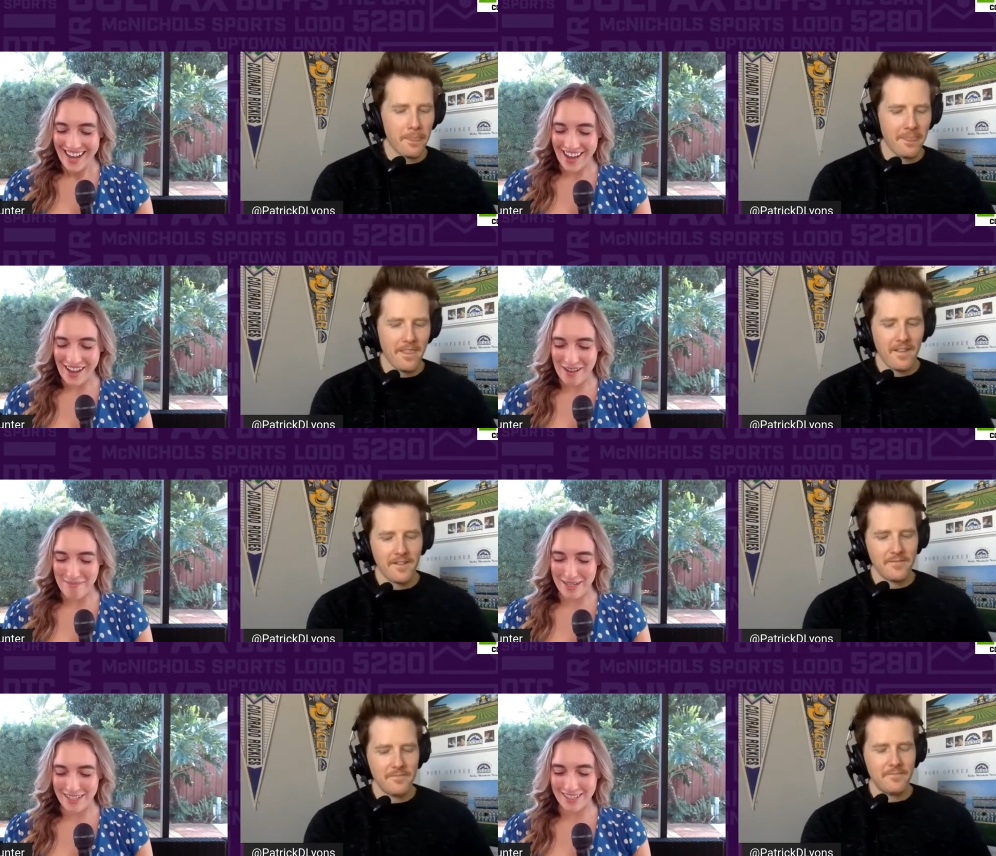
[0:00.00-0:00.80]

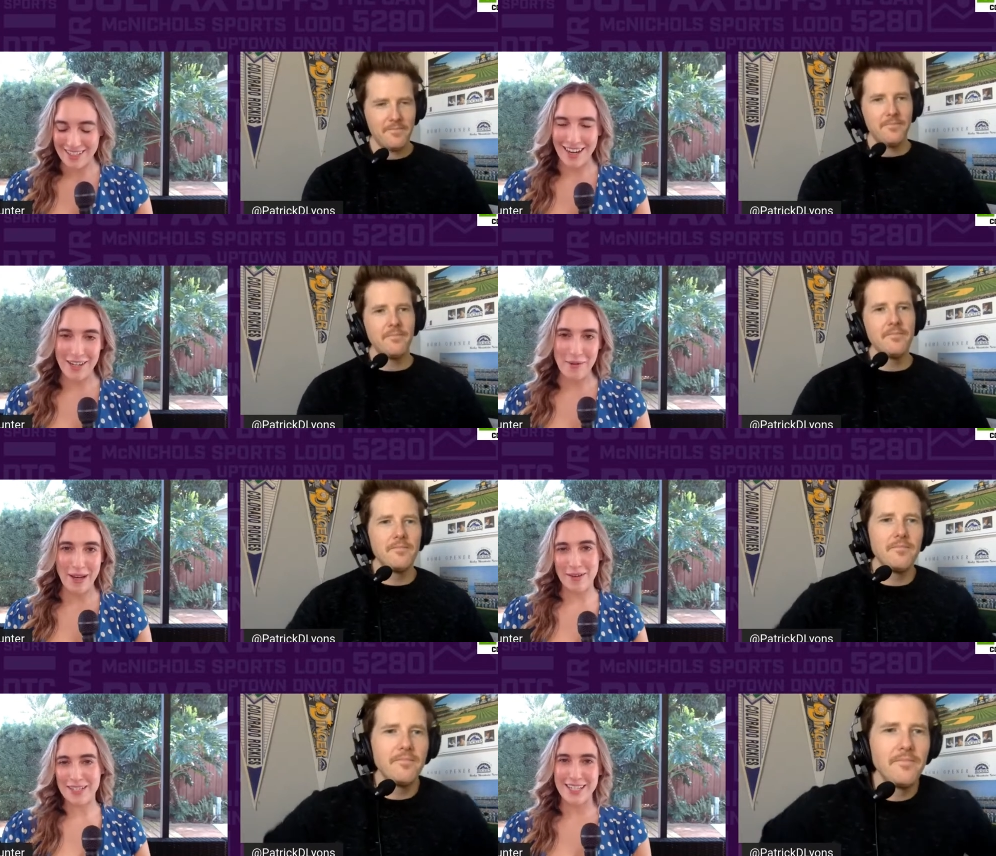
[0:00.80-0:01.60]
Speaker 1: Um, uh, Johnny
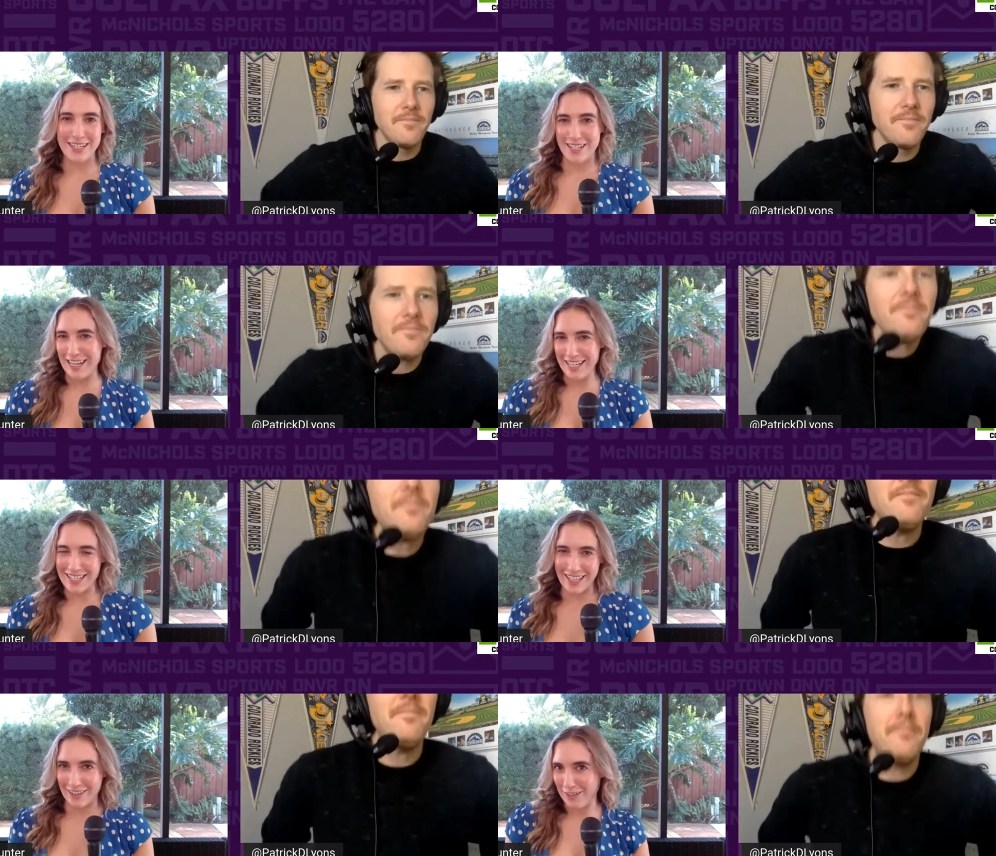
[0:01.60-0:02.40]
Cueto, doesn't he? He does
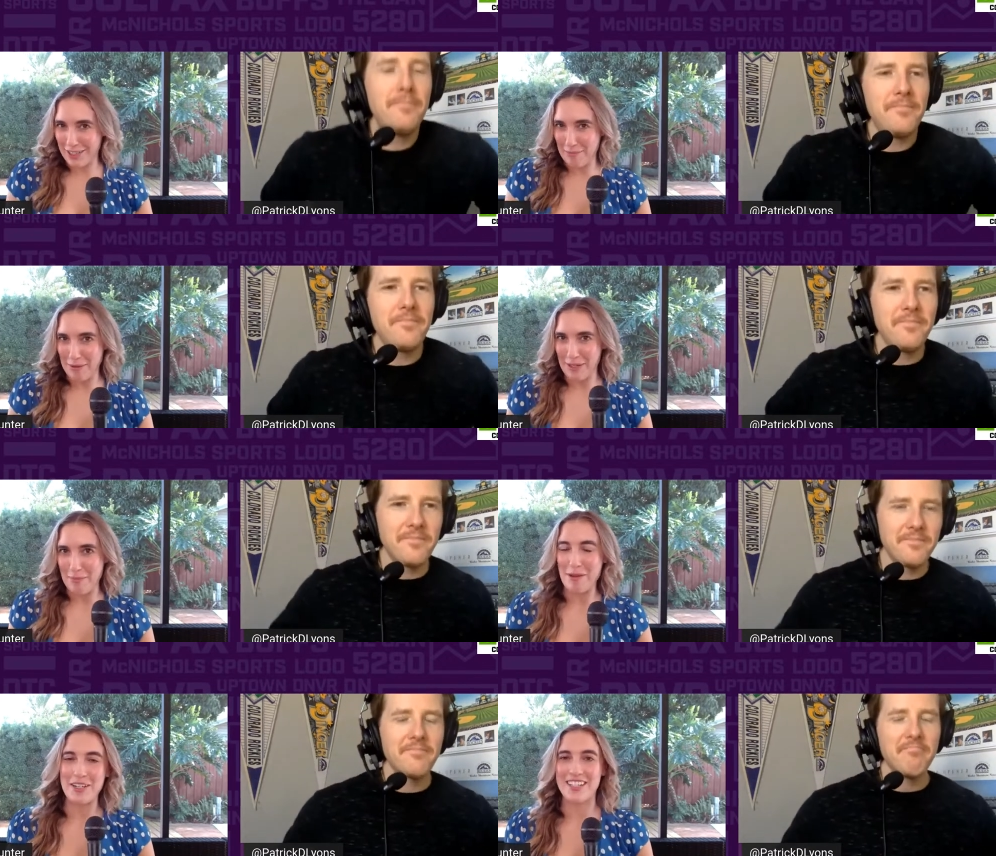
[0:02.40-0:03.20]
like a little shimmy when he
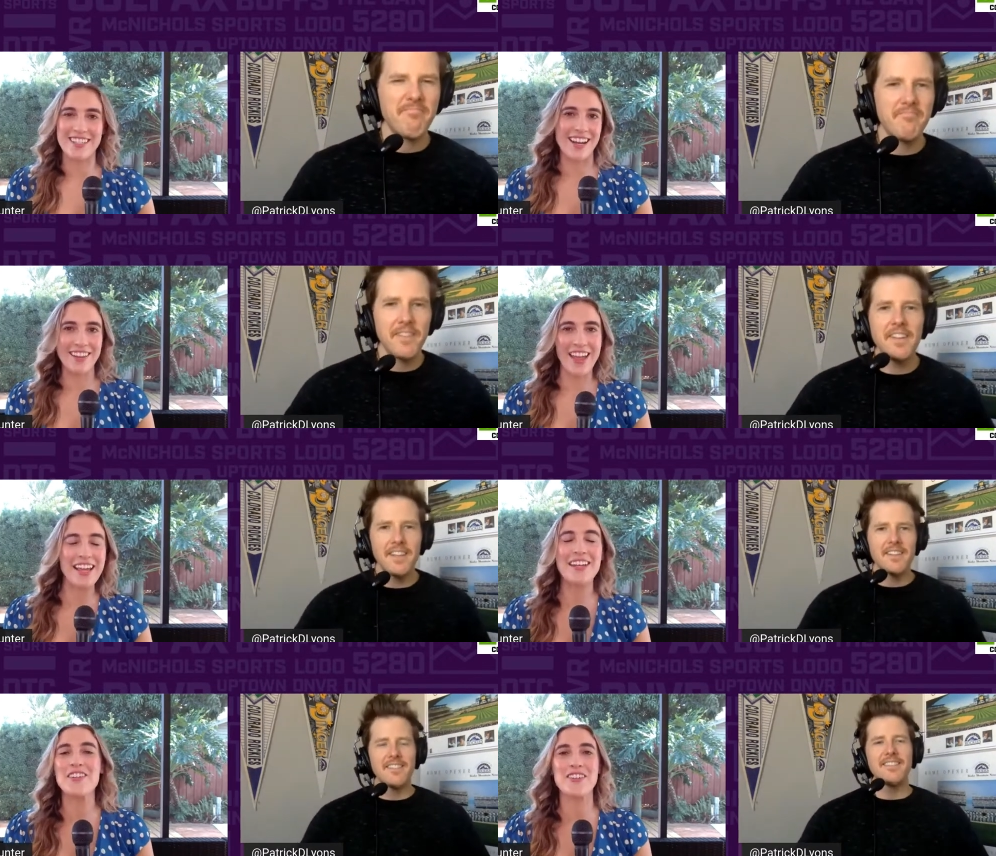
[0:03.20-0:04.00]
pitches, and I like
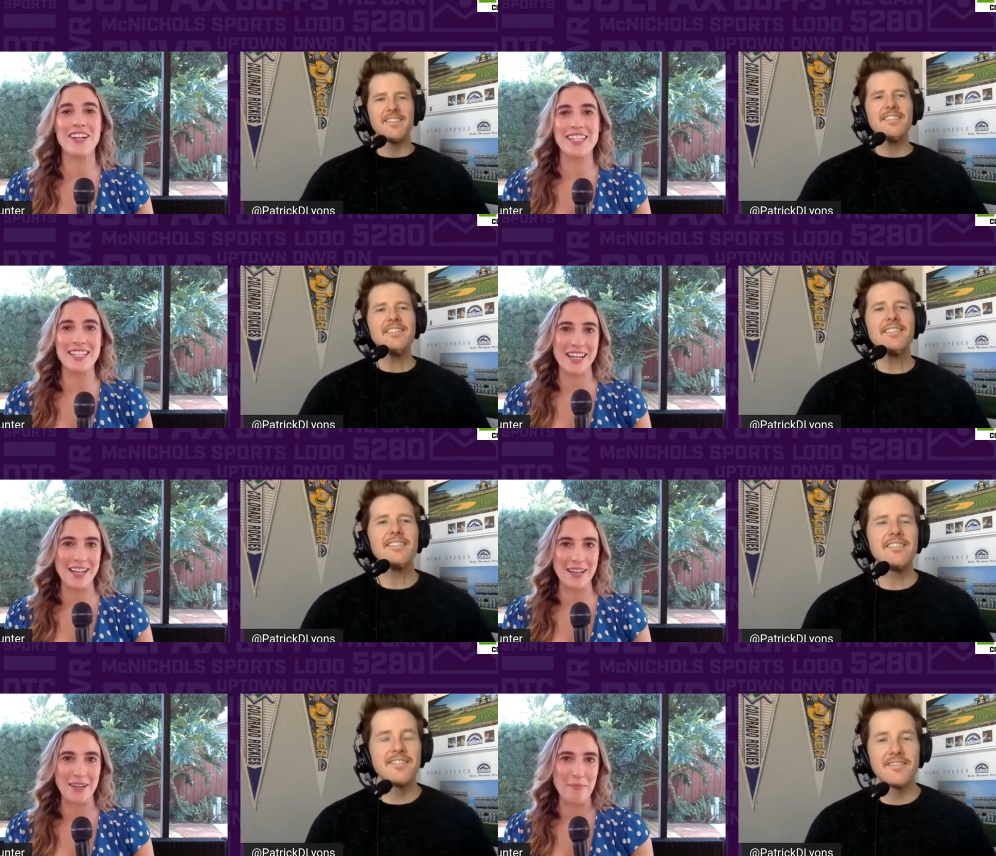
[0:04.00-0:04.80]
an
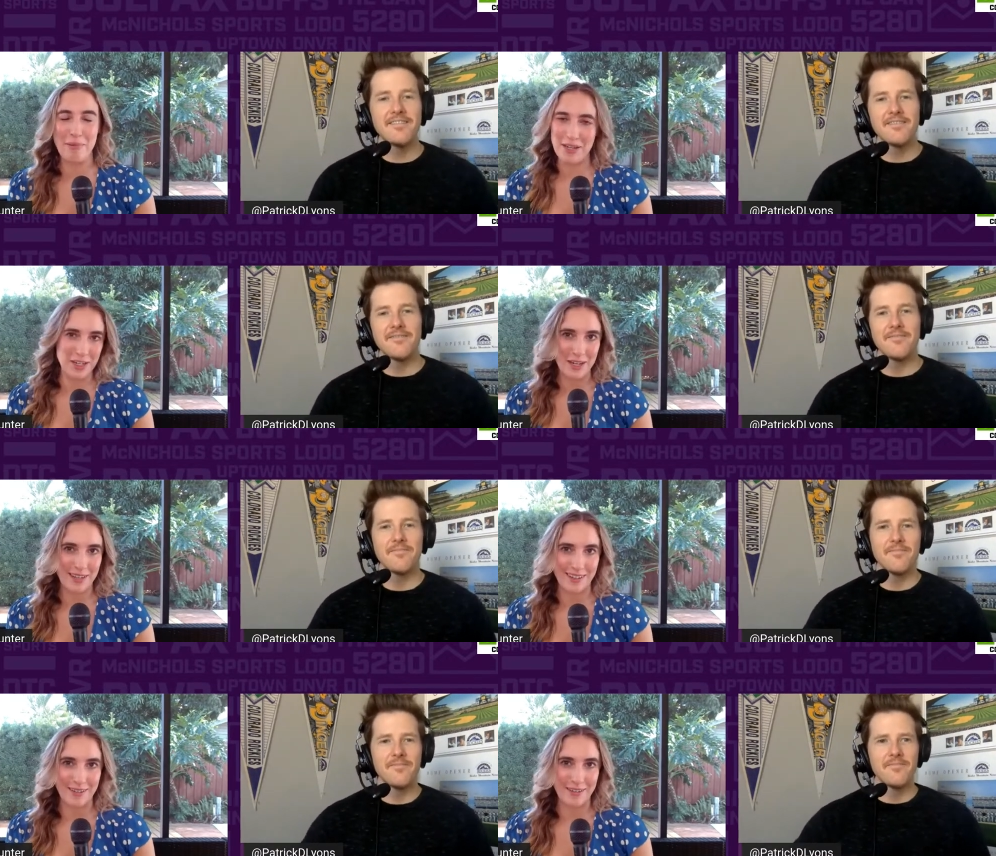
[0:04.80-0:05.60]
interesting
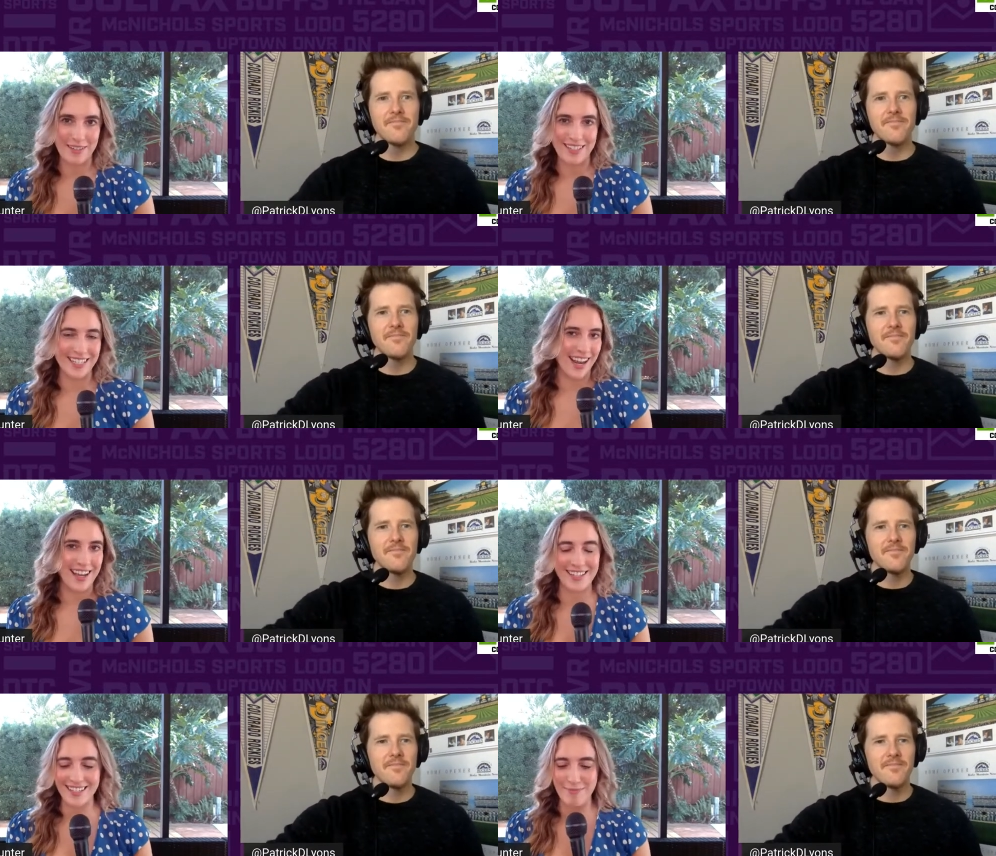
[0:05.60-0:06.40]
pitching
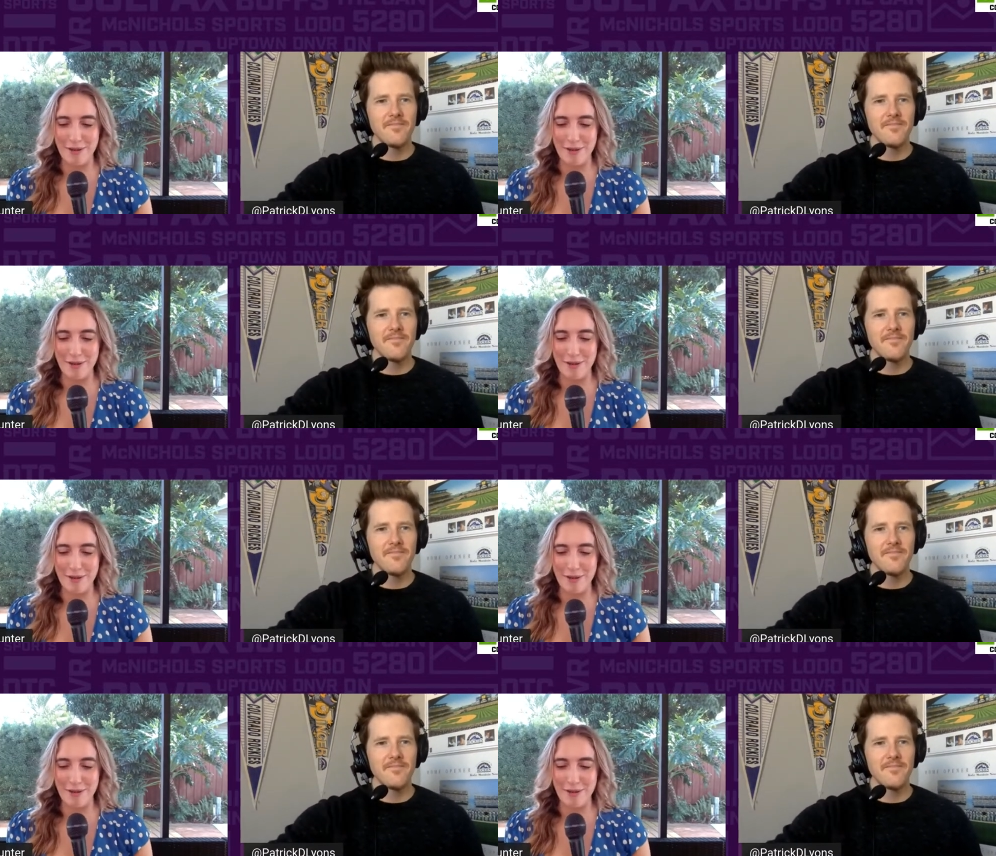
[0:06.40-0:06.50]
stance,